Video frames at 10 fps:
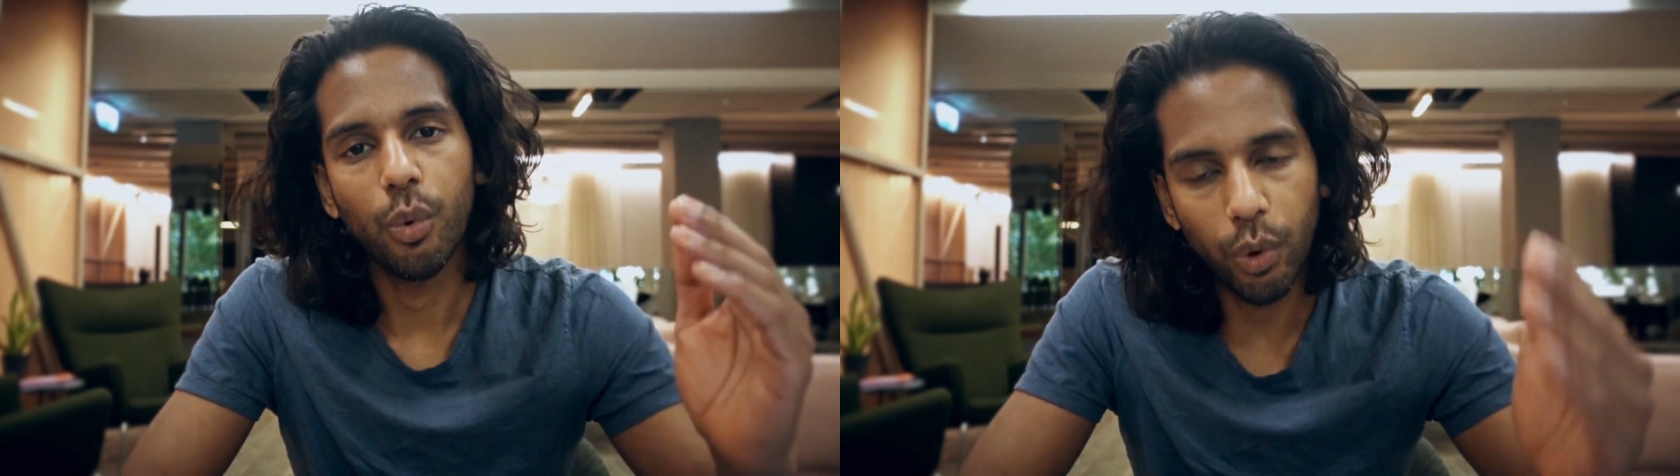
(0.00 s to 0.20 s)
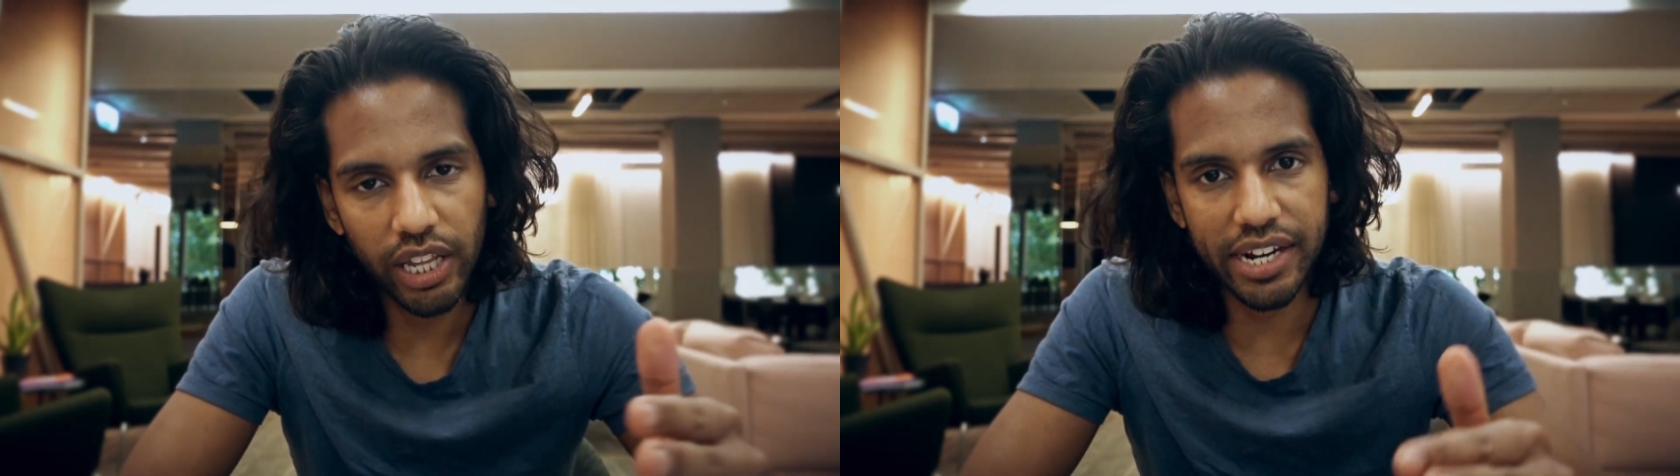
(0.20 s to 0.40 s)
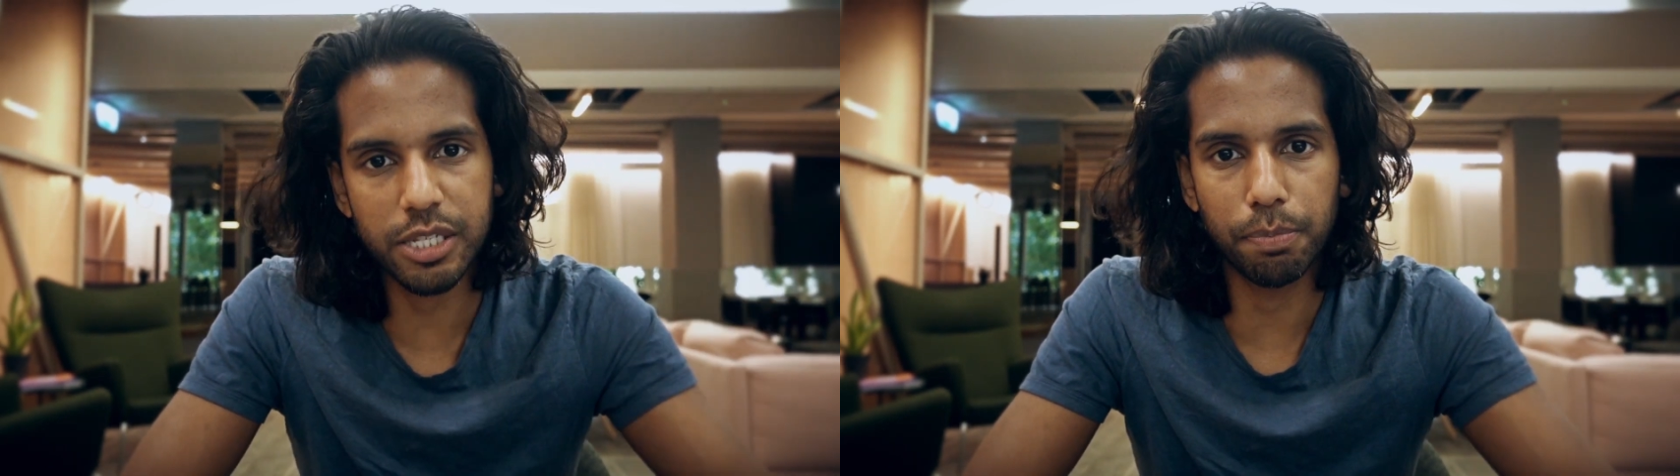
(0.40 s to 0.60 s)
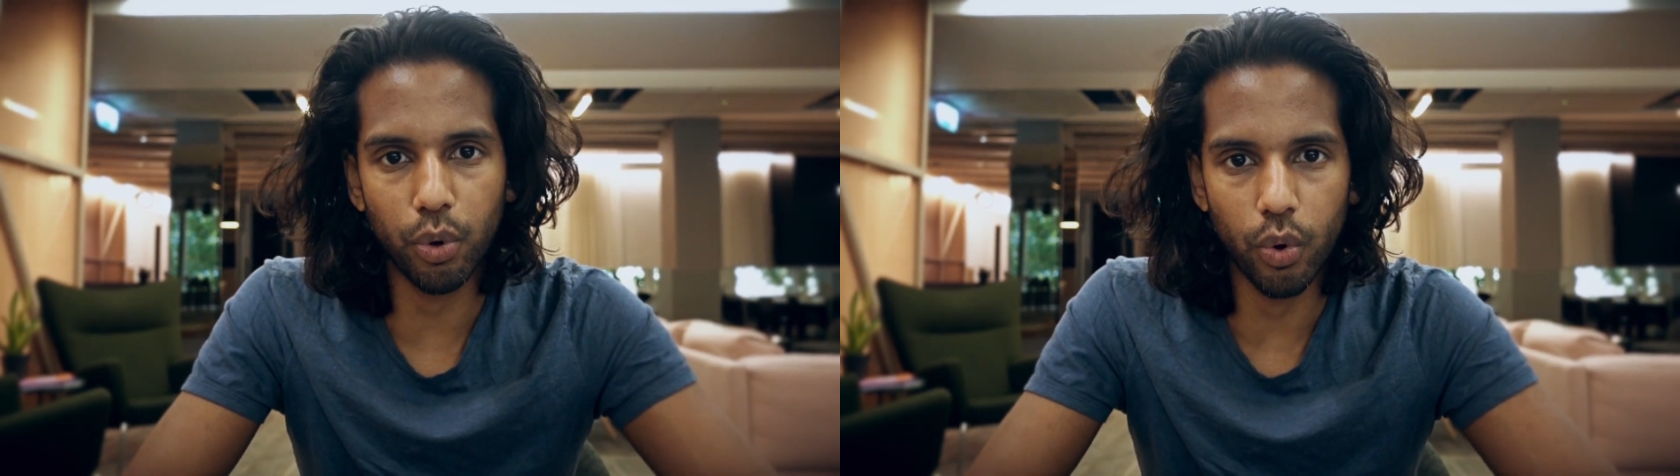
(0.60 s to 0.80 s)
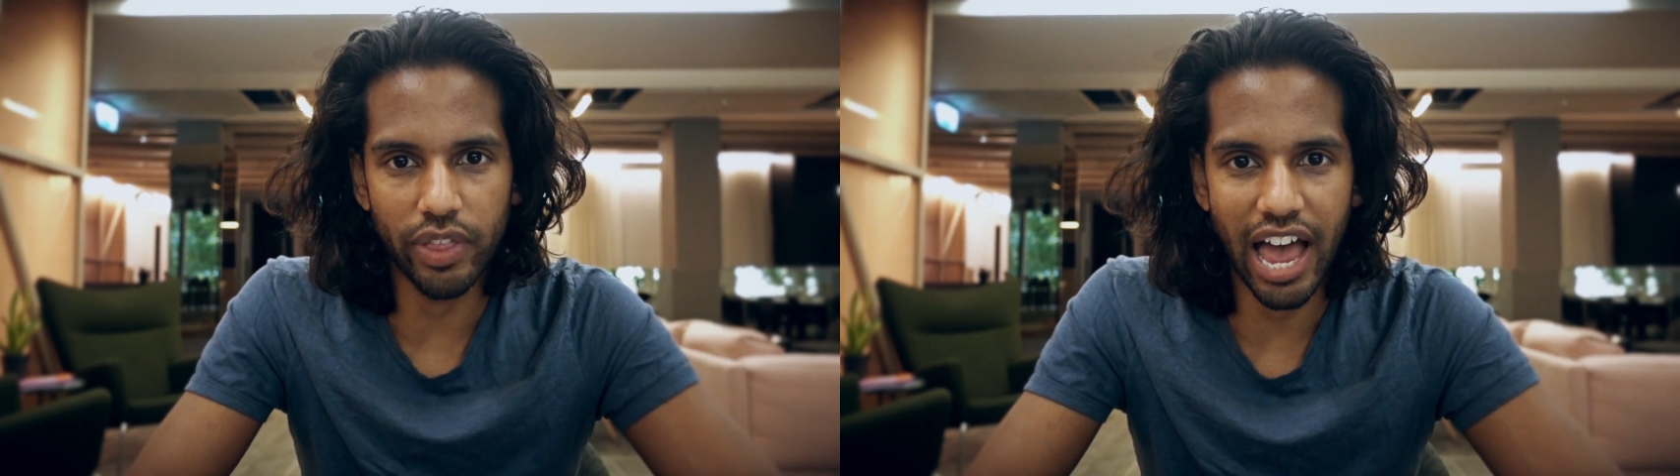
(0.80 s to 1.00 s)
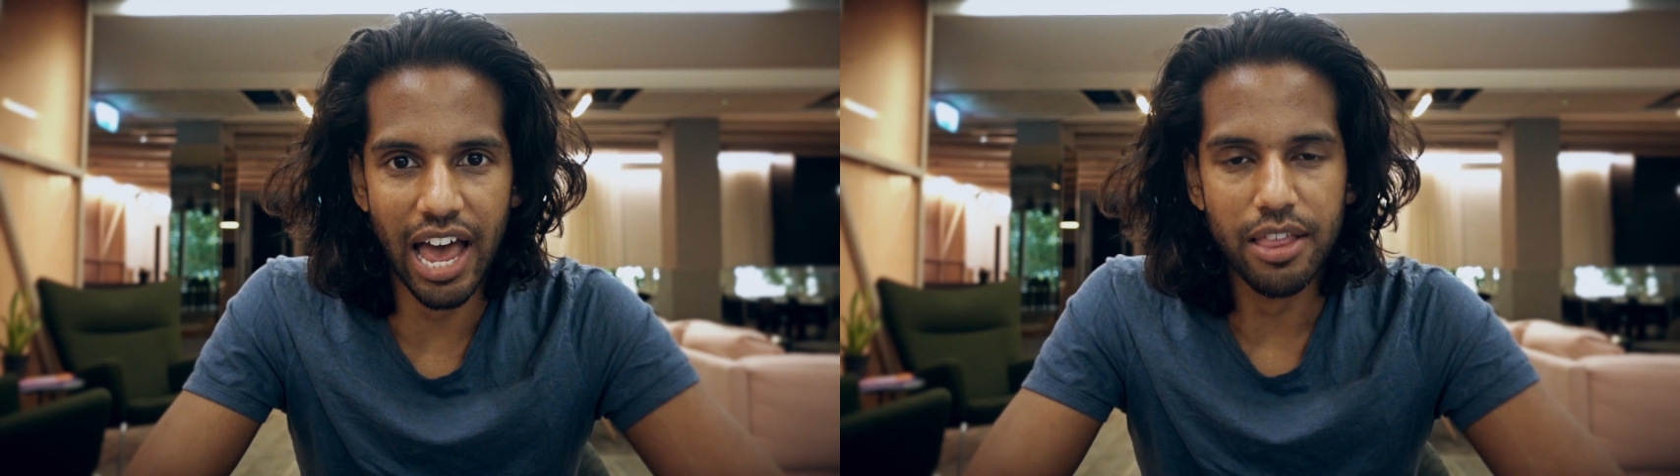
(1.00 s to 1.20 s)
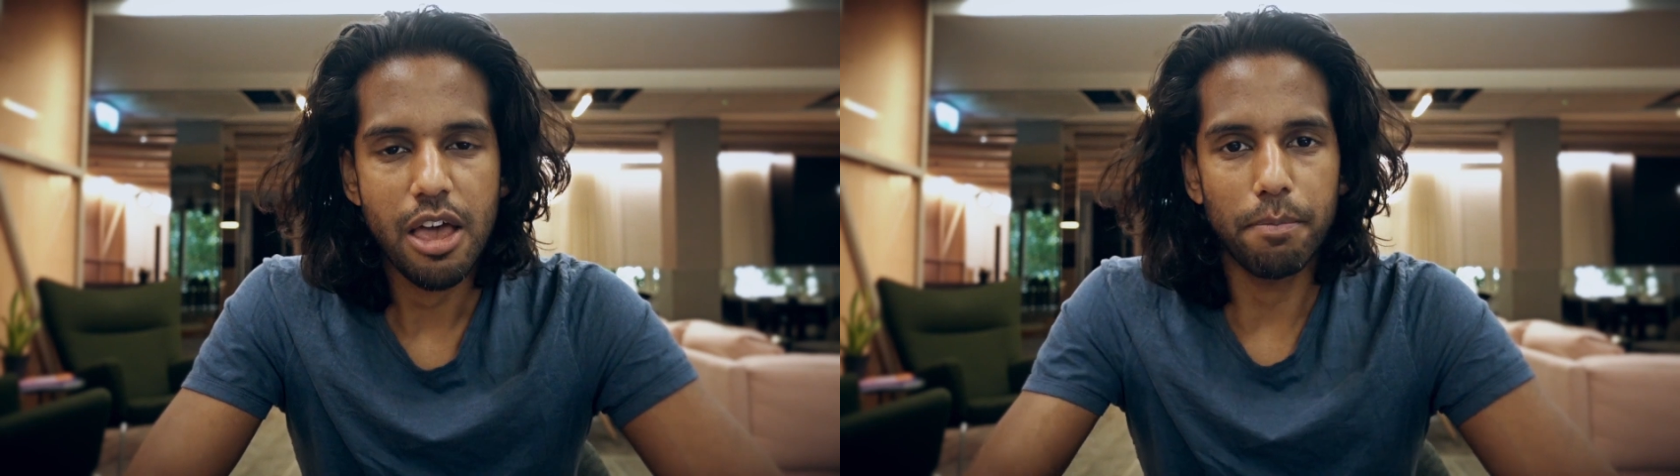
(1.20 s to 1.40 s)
we'll explore that.